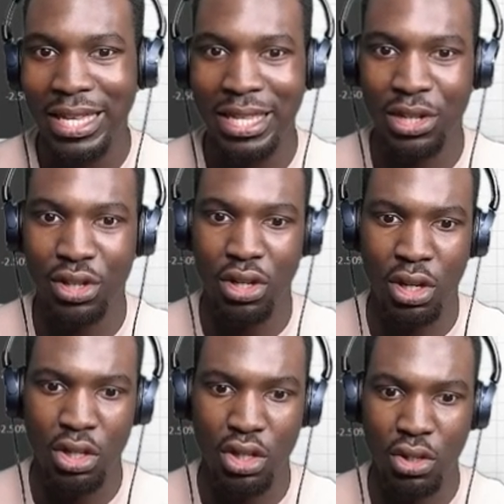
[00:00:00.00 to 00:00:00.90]
this
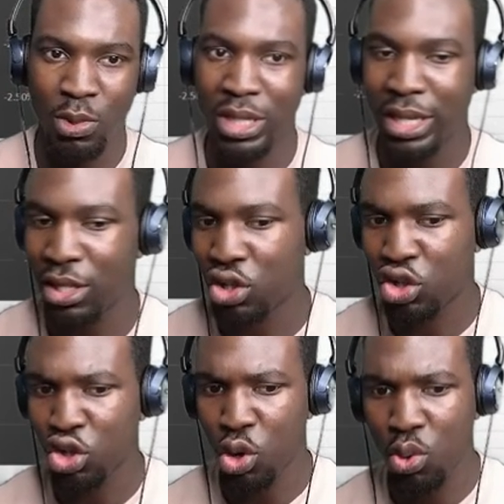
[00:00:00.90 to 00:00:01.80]
chart once again just
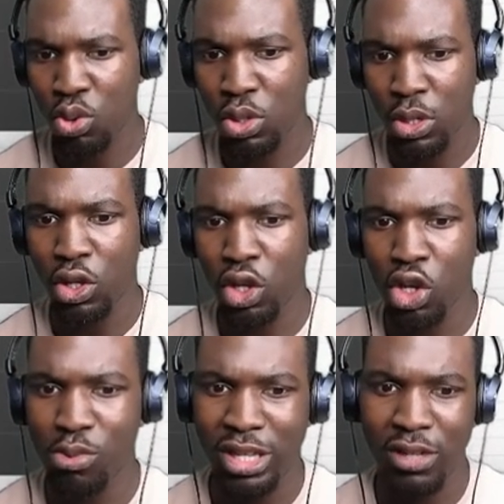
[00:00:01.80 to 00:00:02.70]
shows the
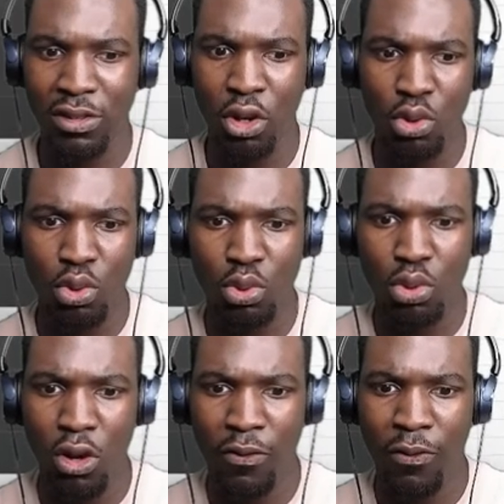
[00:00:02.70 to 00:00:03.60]
cumulative
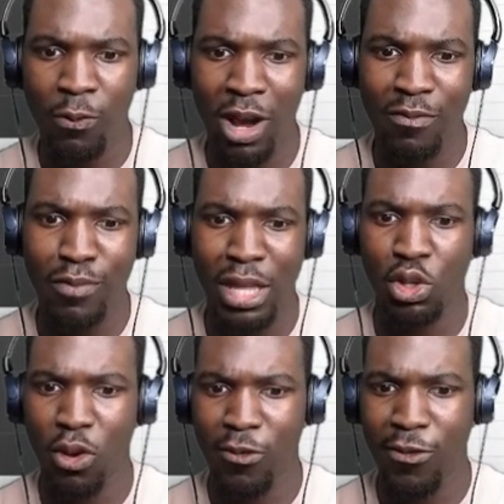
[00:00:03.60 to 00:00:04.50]
total of what I've made
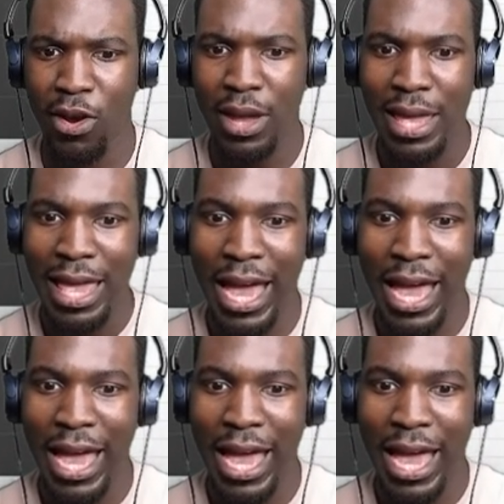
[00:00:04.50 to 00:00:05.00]
so far